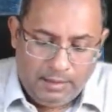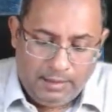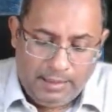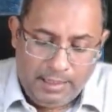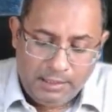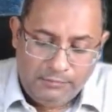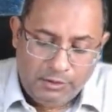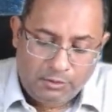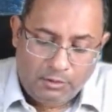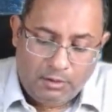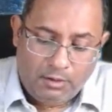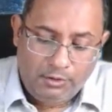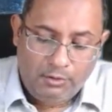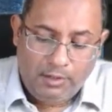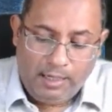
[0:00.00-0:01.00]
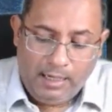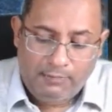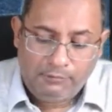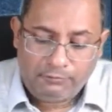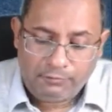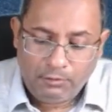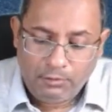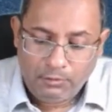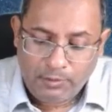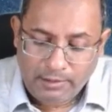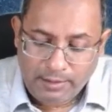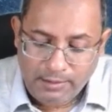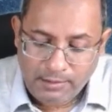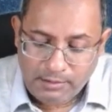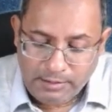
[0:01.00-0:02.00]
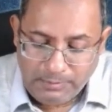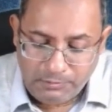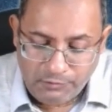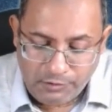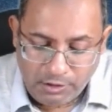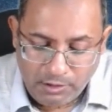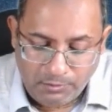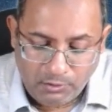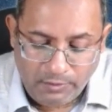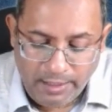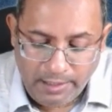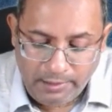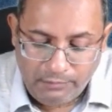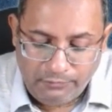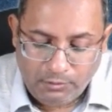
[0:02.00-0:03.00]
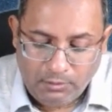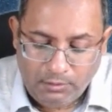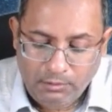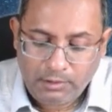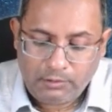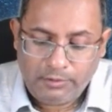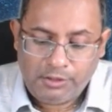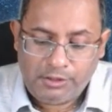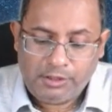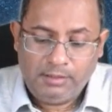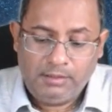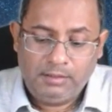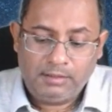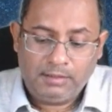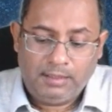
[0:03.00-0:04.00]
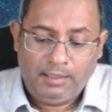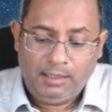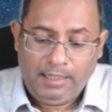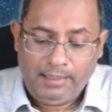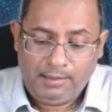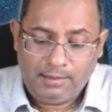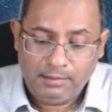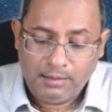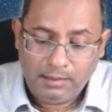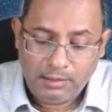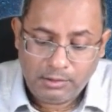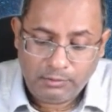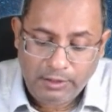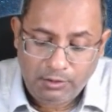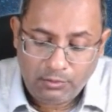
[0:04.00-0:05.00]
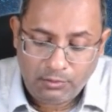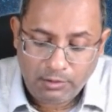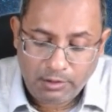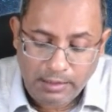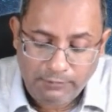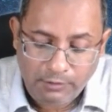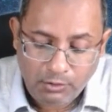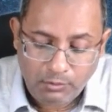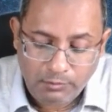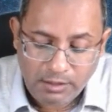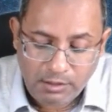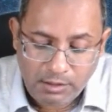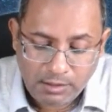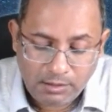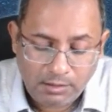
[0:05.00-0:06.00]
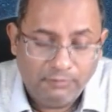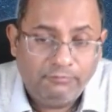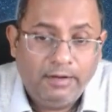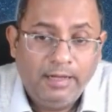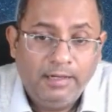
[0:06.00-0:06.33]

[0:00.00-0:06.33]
And as we saw, you have the full working steps which are provided for all the questions. Unlike others, we don't leave you with just the